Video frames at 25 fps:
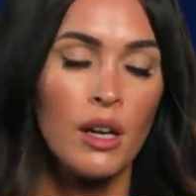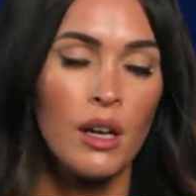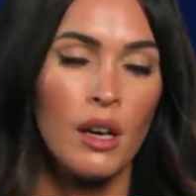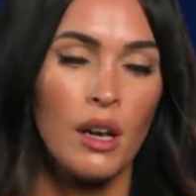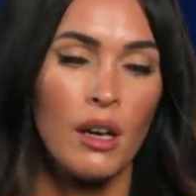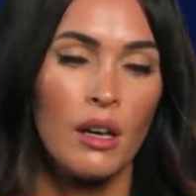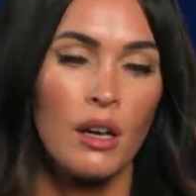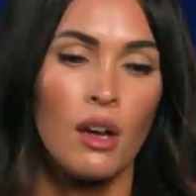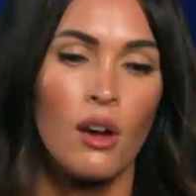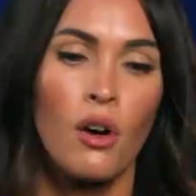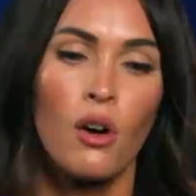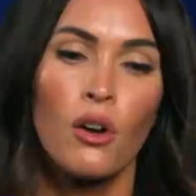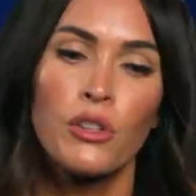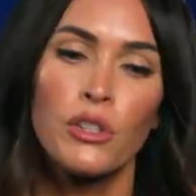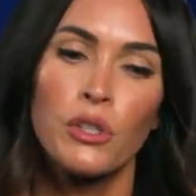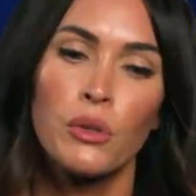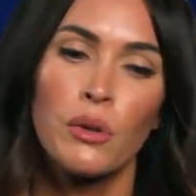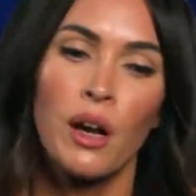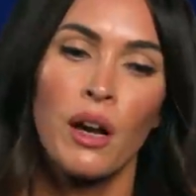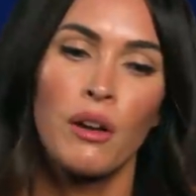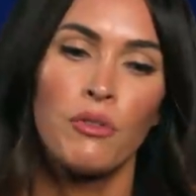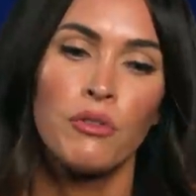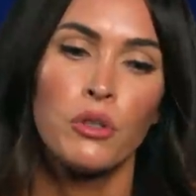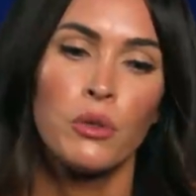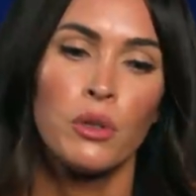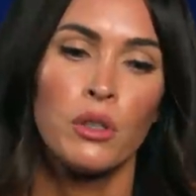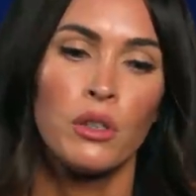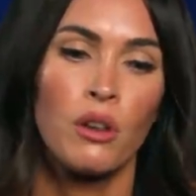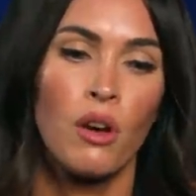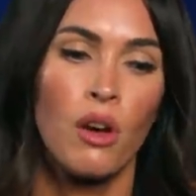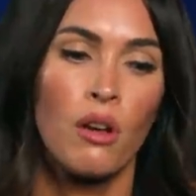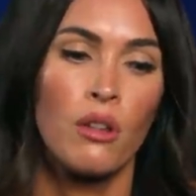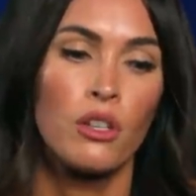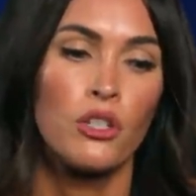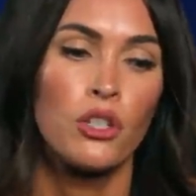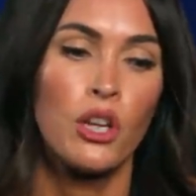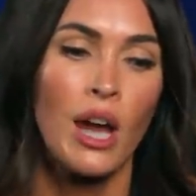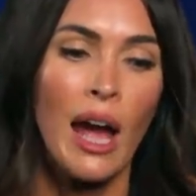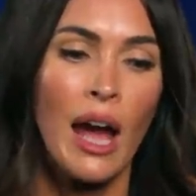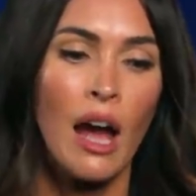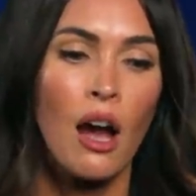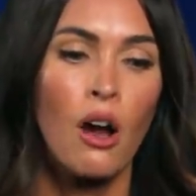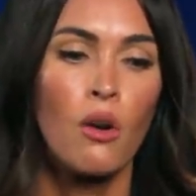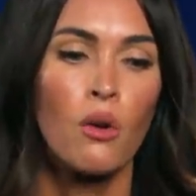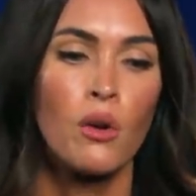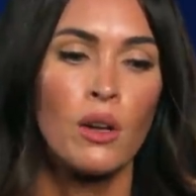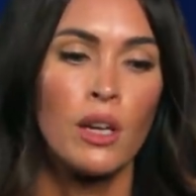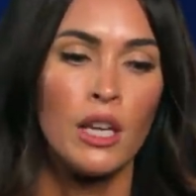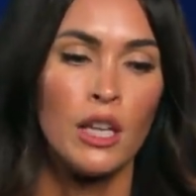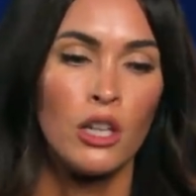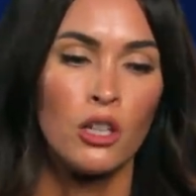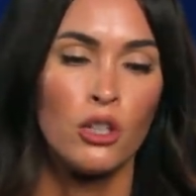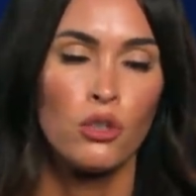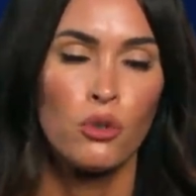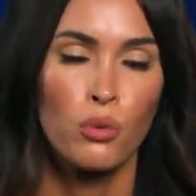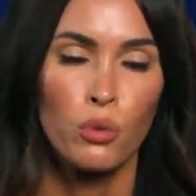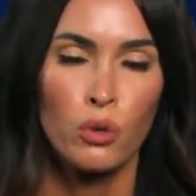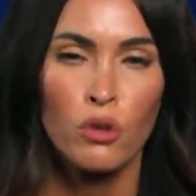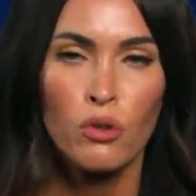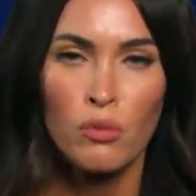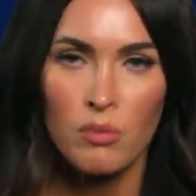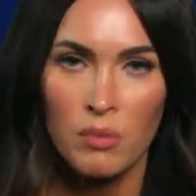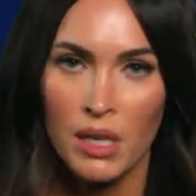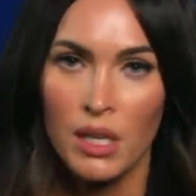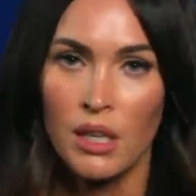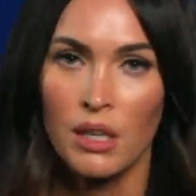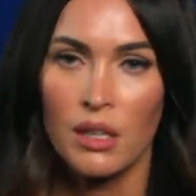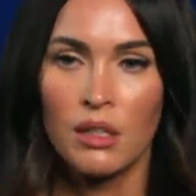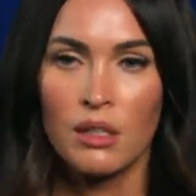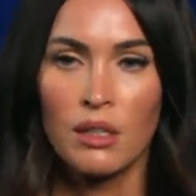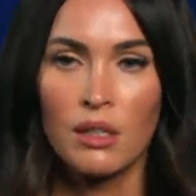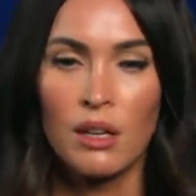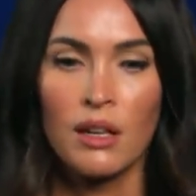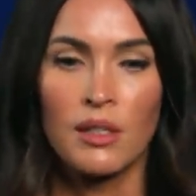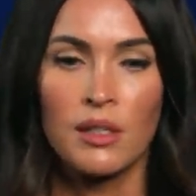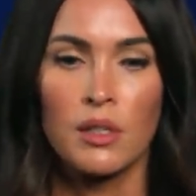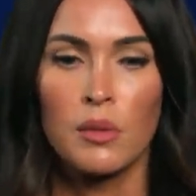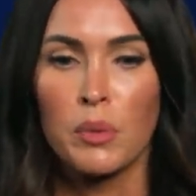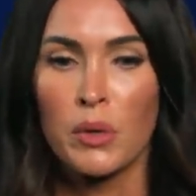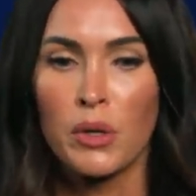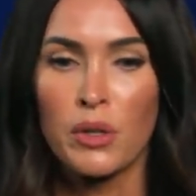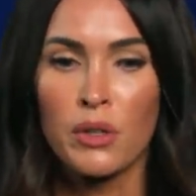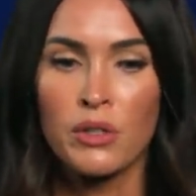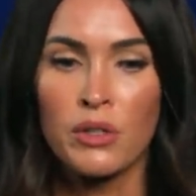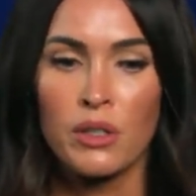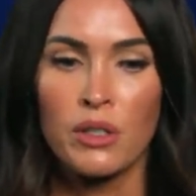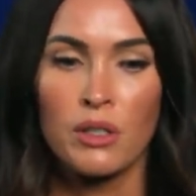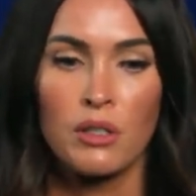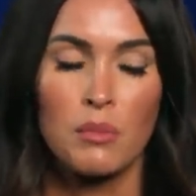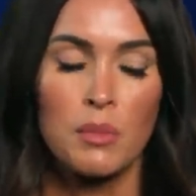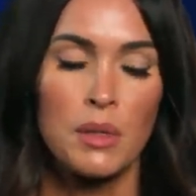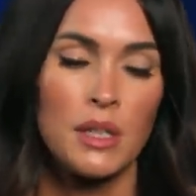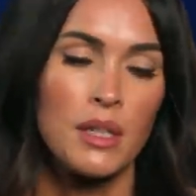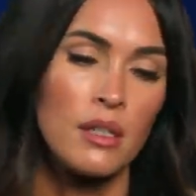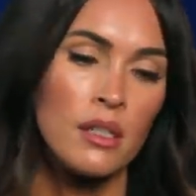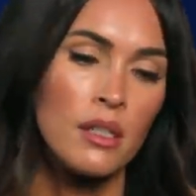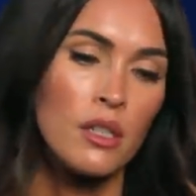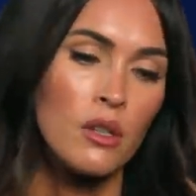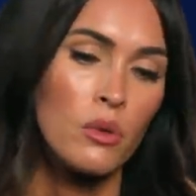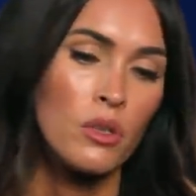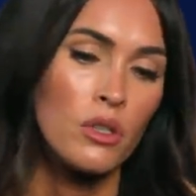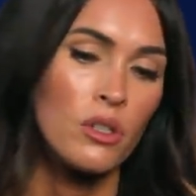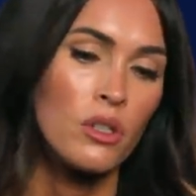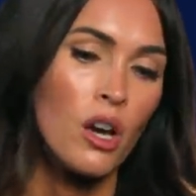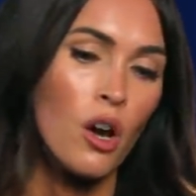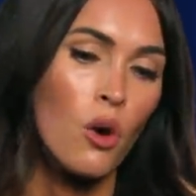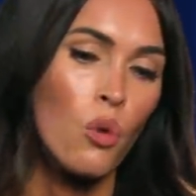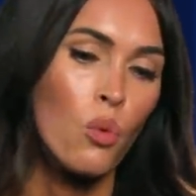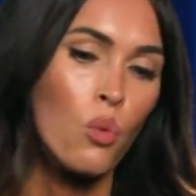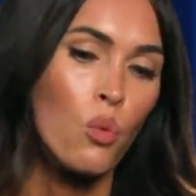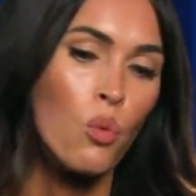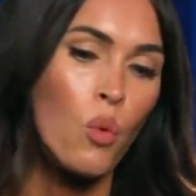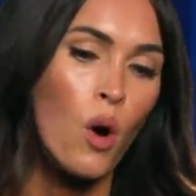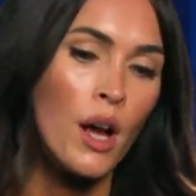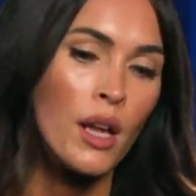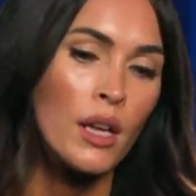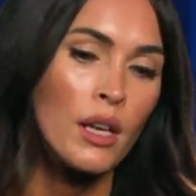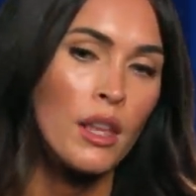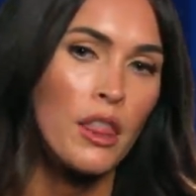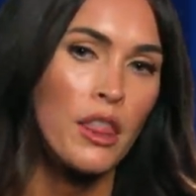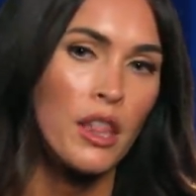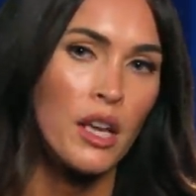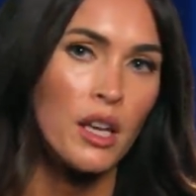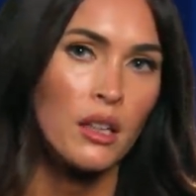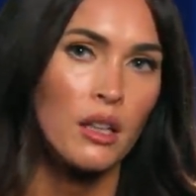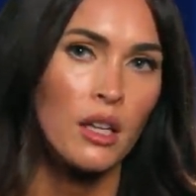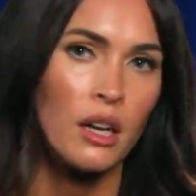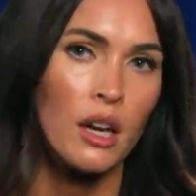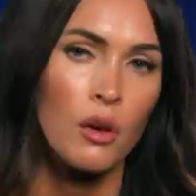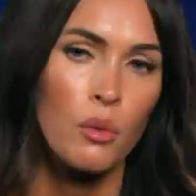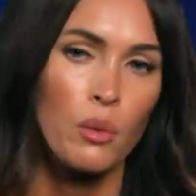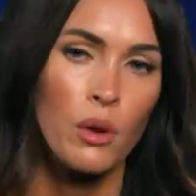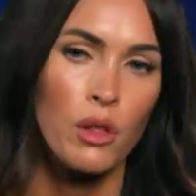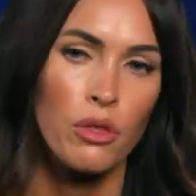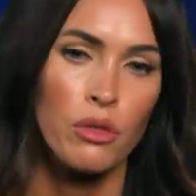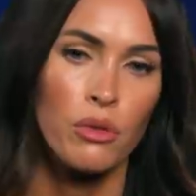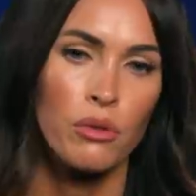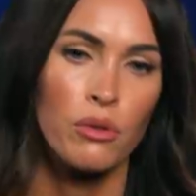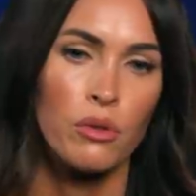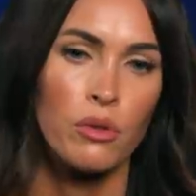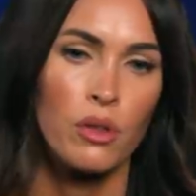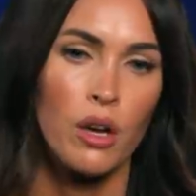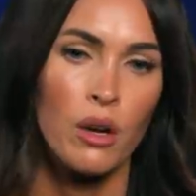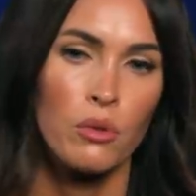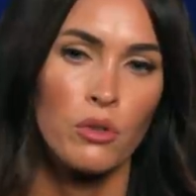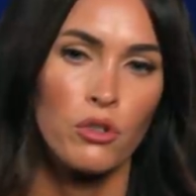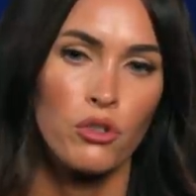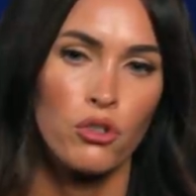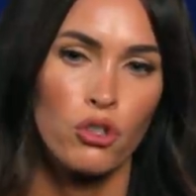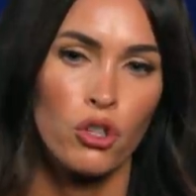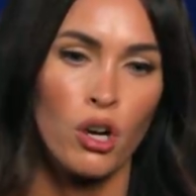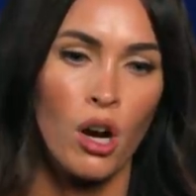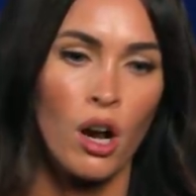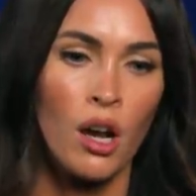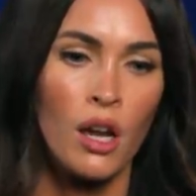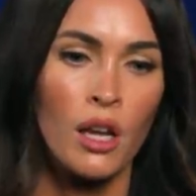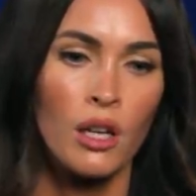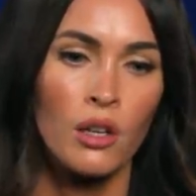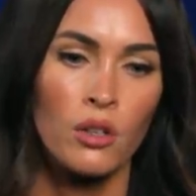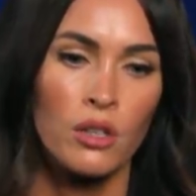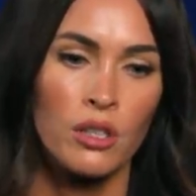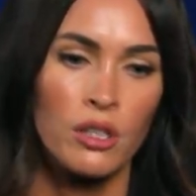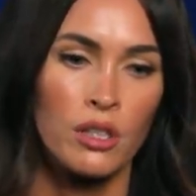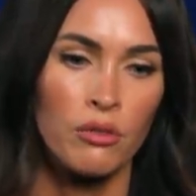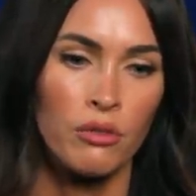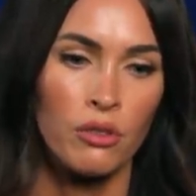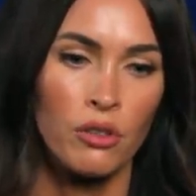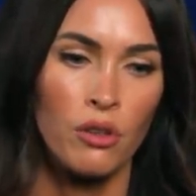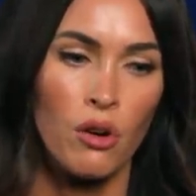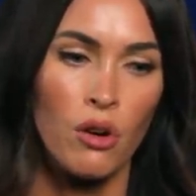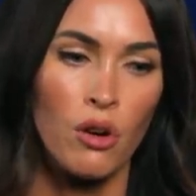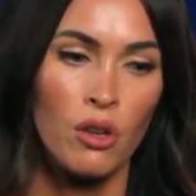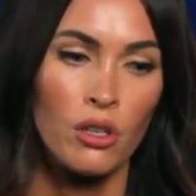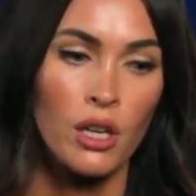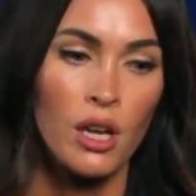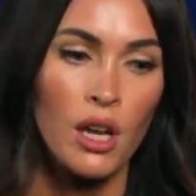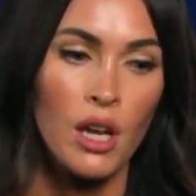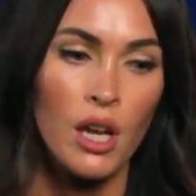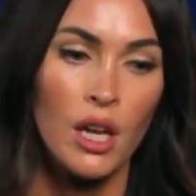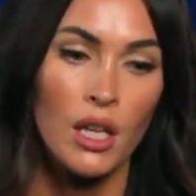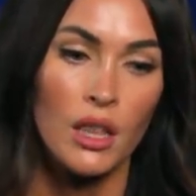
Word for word: And I also have to acknowledge how it grew me as a person because there was not one thing that I went through that was trying or difficult